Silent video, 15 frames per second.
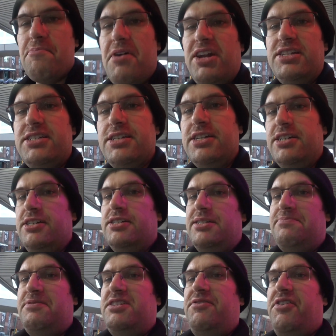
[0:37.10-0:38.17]
months,
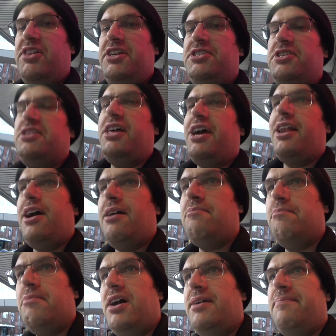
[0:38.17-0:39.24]
specifically so that
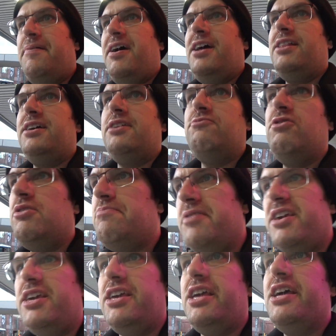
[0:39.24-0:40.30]
my palate would
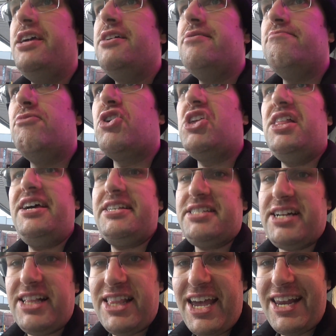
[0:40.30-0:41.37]
be more or less
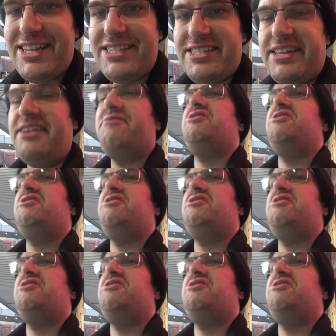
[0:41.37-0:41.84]
cleansed of